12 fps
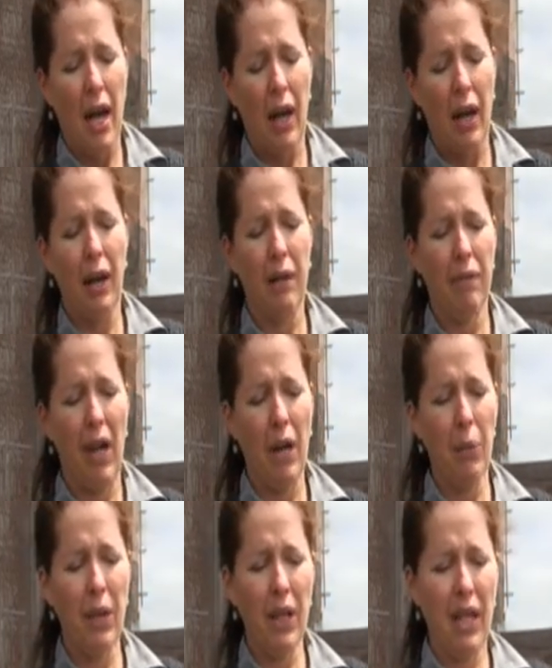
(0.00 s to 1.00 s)
I
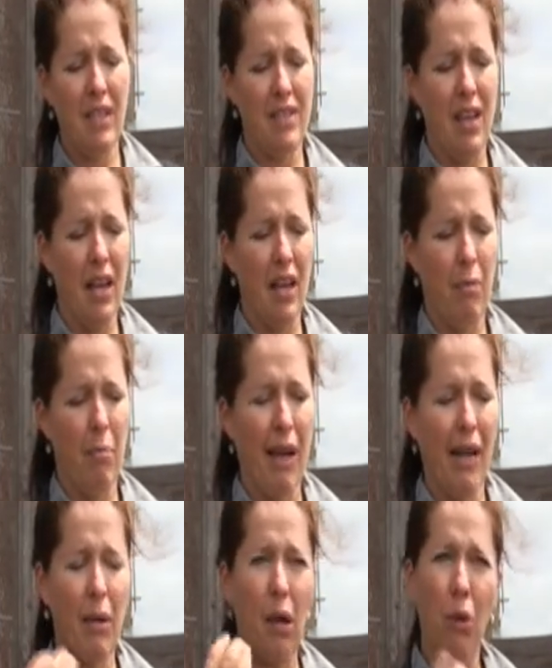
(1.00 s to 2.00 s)
realized that
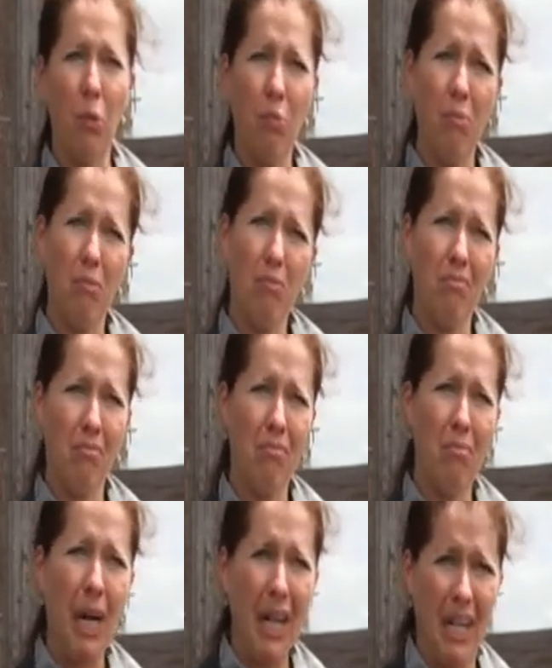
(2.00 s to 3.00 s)
my own
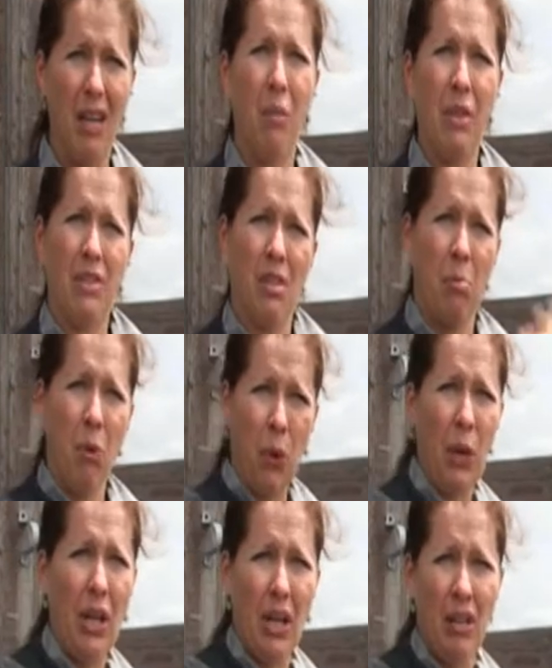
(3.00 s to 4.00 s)
money was
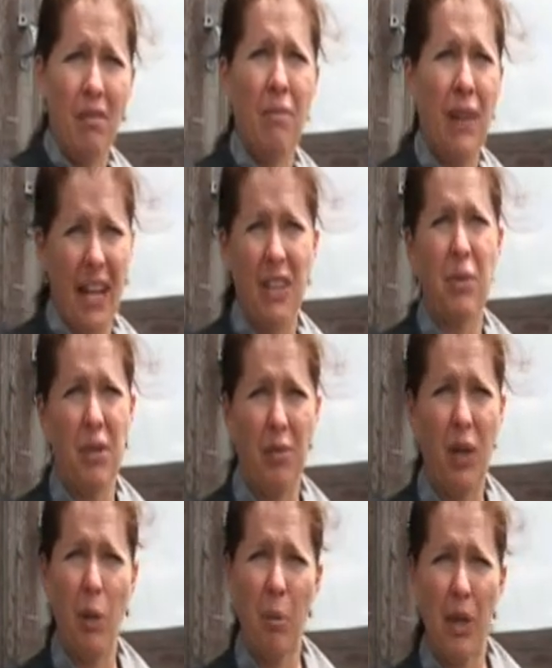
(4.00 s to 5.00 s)
supporting factory
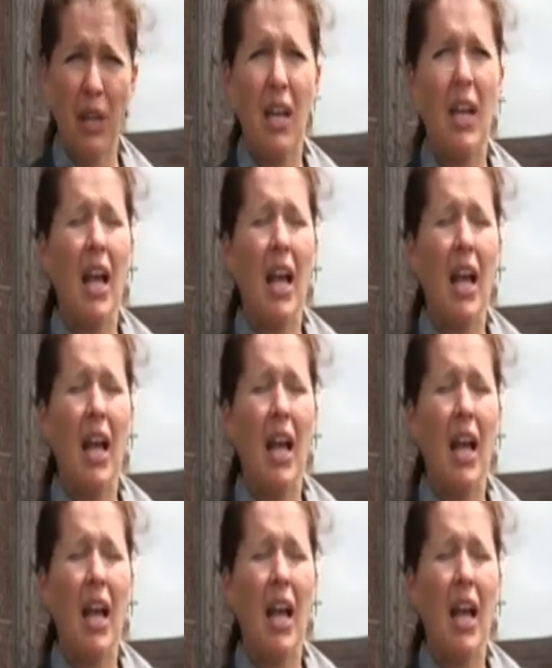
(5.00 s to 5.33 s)
farming.